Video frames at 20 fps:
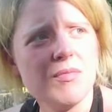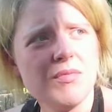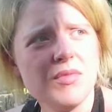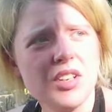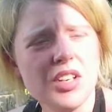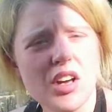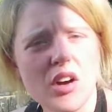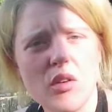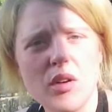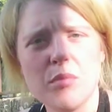
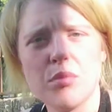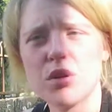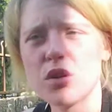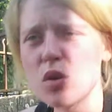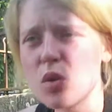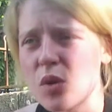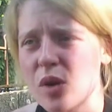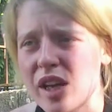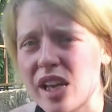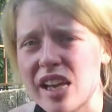you know,
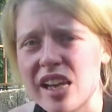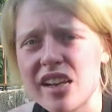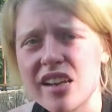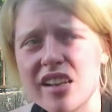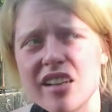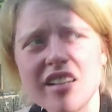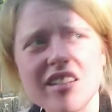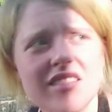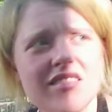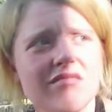employed,
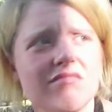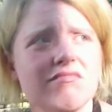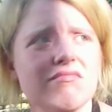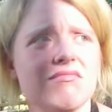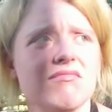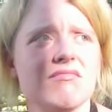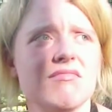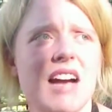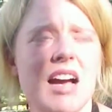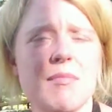and
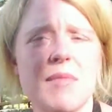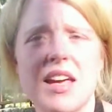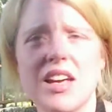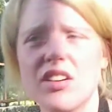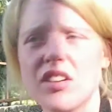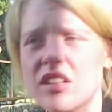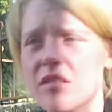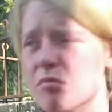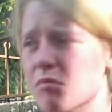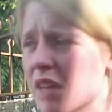I make
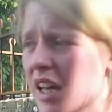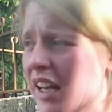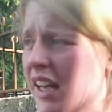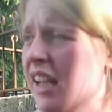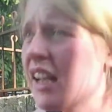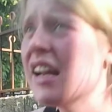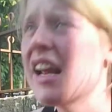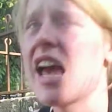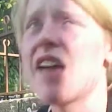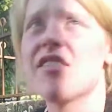good money,
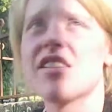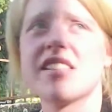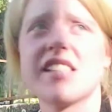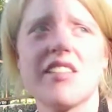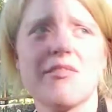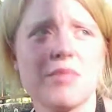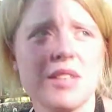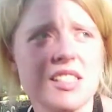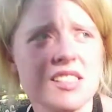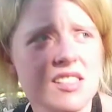and I have a safe
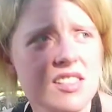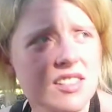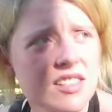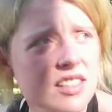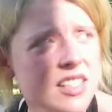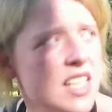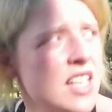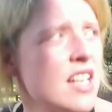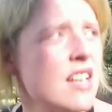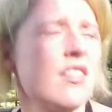place to
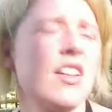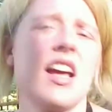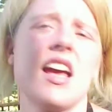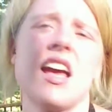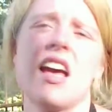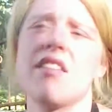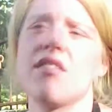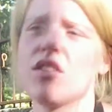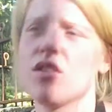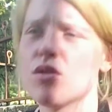live, and I
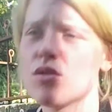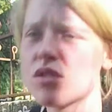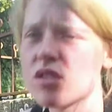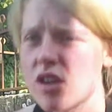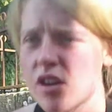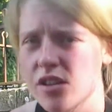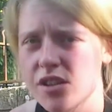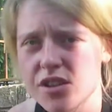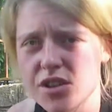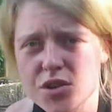have a cool
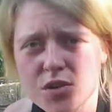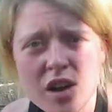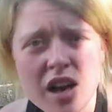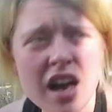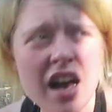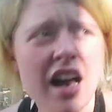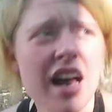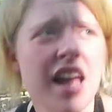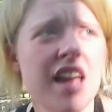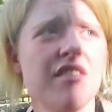car to
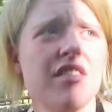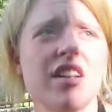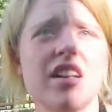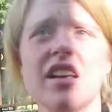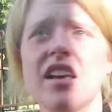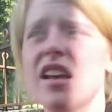drive, and